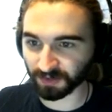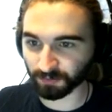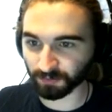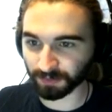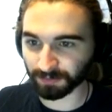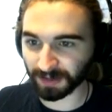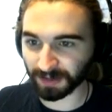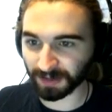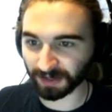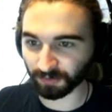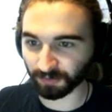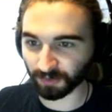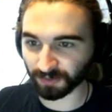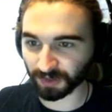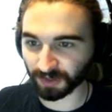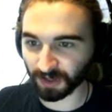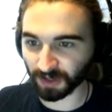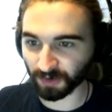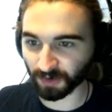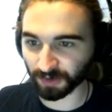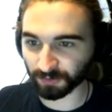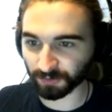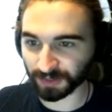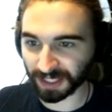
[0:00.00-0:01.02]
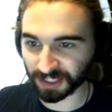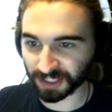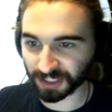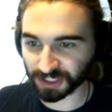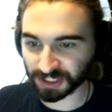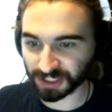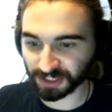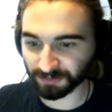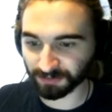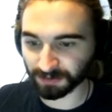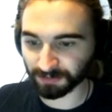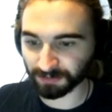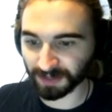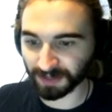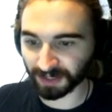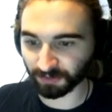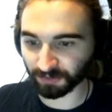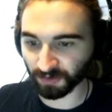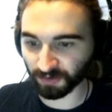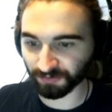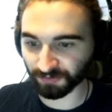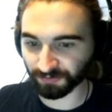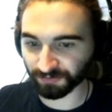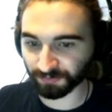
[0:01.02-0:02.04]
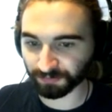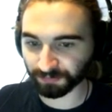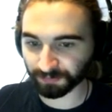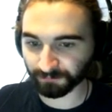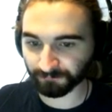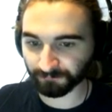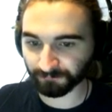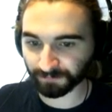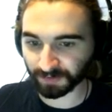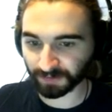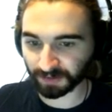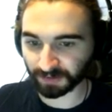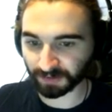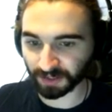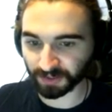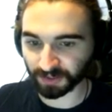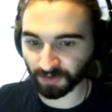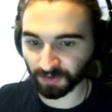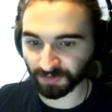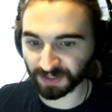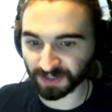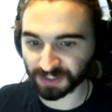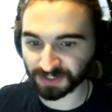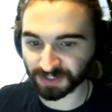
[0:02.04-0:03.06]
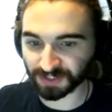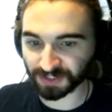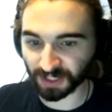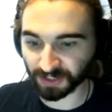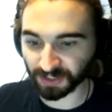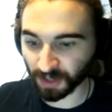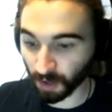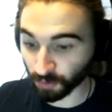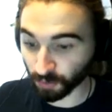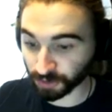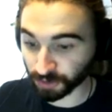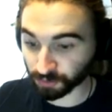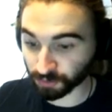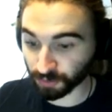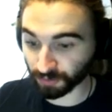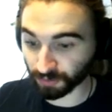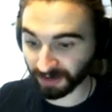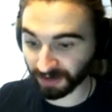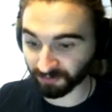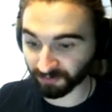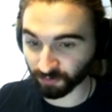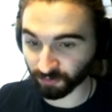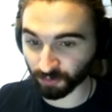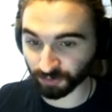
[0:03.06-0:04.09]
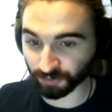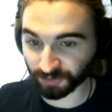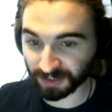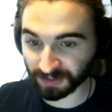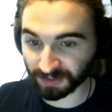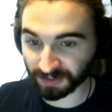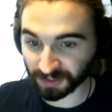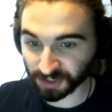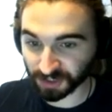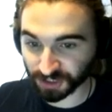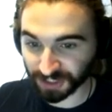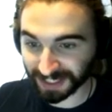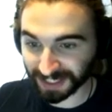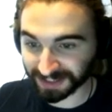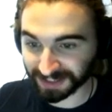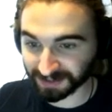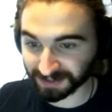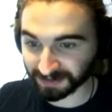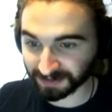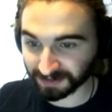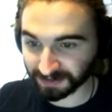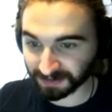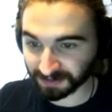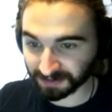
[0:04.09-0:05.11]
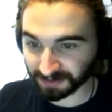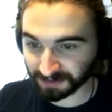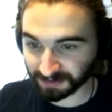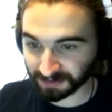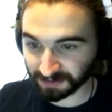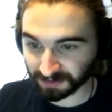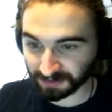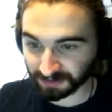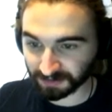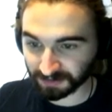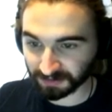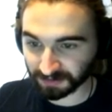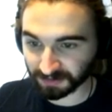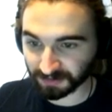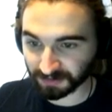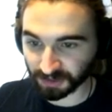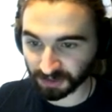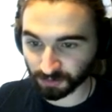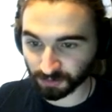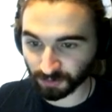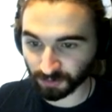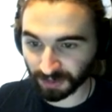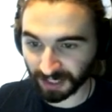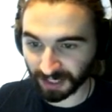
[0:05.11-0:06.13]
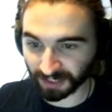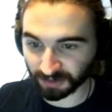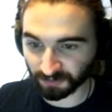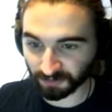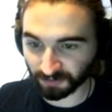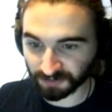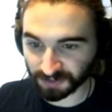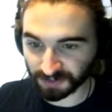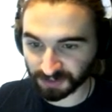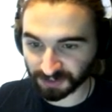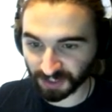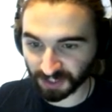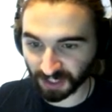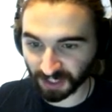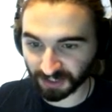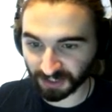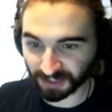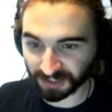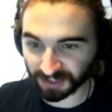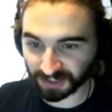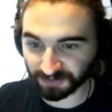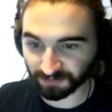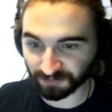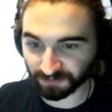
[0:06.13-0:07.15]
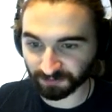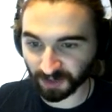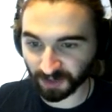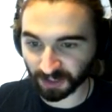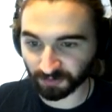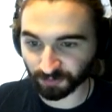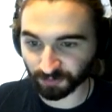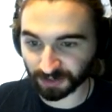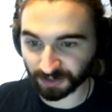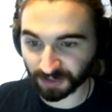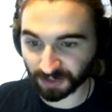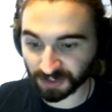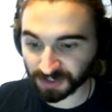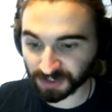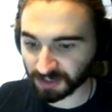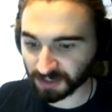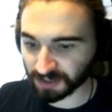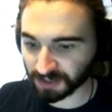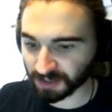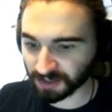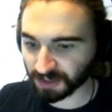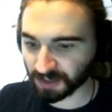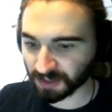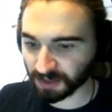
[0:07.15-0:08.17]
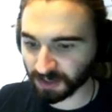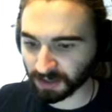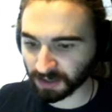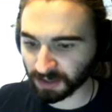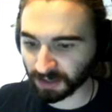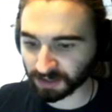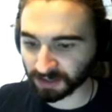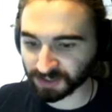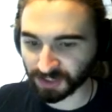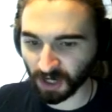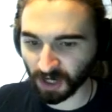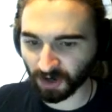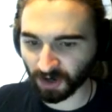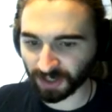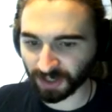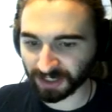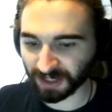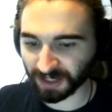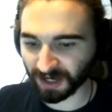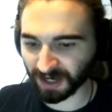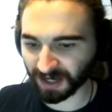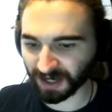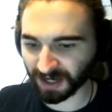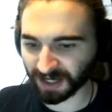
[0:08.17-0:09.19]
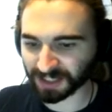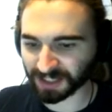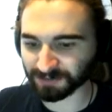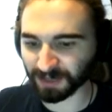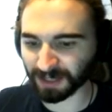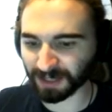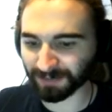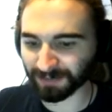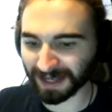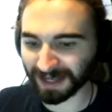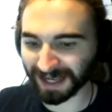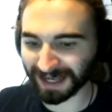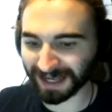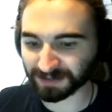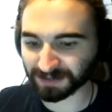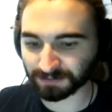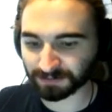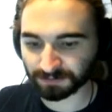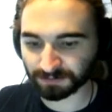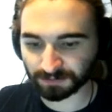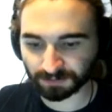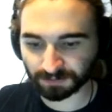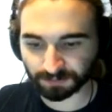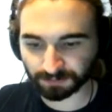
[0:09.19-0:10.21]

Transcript: It would be better off. No, it would actually be better off like on this side. Oh, you don't have water either. Shit. You were hanging off to the side and I didn't even fucking realize. Sorry guys, my bad.